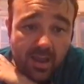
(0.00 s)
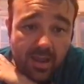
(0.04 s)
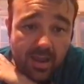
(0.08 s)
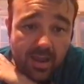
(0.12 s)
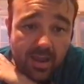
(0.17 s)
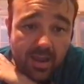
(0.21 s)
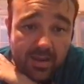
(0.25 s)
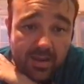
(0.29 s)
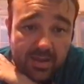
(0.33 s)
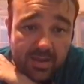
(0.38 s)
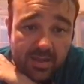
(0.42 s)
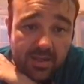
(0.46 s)

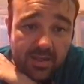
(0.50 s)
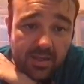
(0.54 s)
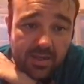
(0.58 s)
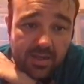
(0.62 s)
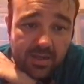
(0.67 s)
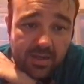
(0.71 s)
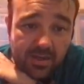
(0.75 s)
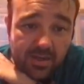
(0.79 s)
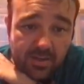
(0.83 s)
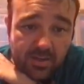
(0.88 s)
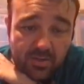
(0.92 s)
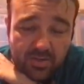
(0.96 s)
And
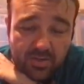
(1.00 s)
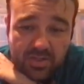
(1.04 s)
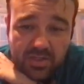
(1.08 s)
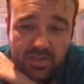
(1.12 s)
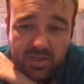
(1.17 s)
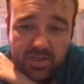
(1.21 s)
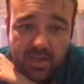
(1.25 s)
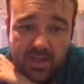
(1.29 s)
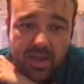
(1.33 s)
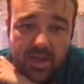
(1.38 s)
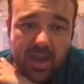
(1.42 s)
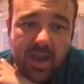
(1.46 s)
here you
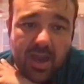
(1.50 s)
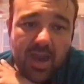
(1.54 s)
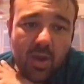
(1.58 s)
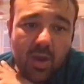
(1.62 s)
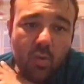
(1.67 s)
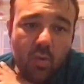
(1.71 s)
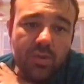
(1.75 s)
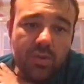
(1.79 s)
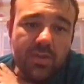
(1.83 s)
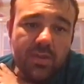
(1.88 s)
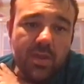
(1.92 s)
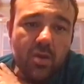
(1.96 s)
see how
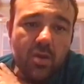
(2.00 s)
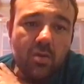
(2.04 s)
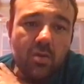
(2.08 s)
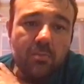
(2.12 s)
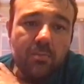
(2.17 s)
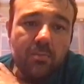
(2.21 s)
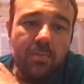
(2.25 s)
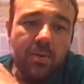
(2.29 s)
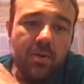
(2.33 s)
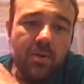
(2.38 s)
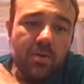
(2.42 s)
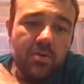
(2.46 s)
we
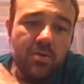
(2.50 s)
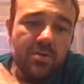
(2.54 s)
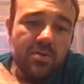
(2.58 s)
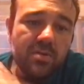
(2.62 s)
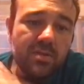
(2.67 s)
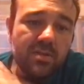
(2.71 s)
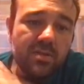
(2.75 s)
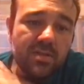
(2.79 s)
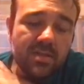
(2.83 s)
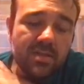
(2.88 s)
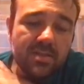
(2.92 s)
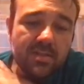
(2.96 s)
decompose
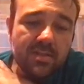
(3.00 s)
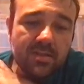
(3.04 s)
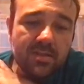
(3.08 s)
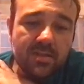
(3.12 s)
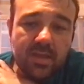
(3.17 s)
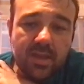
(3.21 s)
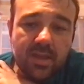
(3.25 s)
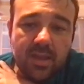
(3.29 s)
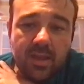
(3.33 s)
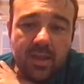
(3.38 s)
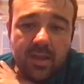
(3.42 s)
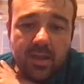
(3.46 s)

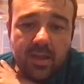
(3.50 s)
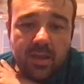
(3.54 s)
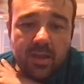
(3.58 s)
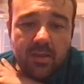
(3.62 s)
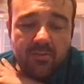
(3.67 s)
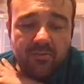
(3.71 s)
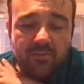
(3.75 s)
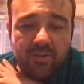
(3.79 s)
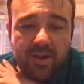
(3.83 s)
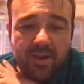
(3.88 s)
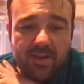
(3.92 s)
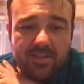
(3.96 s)
the
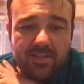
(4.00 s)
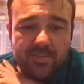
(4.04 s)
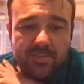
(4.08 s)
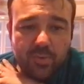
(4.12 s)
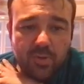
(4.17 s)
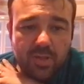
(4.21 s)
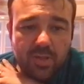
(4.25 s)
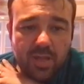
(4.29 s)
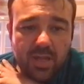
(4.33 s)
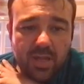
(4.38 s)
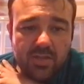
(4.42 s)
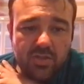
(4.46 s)
flux
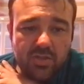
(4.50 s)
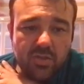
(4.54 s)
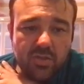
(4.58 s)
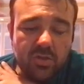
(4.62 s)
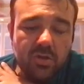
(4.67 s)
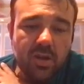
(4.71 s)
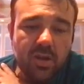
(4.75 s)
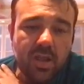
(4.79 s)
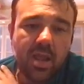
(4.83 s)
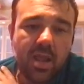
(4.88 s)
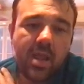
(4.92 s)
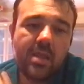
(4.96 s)
production
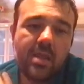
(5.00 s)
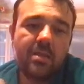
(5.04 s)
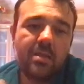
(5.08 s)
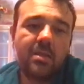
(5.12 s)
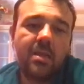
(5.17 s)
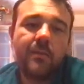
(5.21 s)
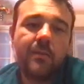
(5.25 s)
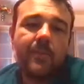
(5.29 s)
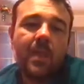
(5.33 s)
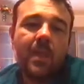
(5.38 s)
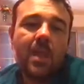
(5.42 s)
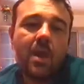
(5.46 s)
rate
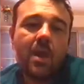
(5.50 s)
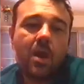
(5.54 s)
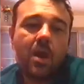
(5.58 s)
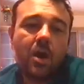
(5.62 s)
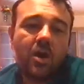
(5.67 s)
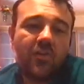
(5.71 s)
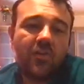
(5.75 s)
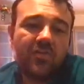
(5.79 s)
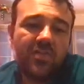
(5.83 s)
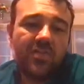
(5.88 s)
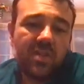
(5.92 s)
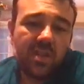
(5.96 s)

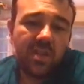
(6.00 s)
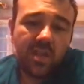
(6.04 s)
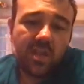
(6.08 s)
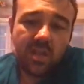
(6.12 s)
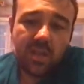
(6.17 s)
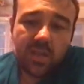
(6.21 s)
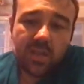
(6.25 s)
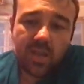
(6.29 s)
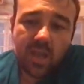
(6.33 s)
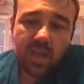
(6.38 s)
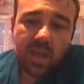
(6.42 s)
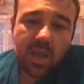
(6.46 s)
of
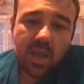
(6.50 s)
the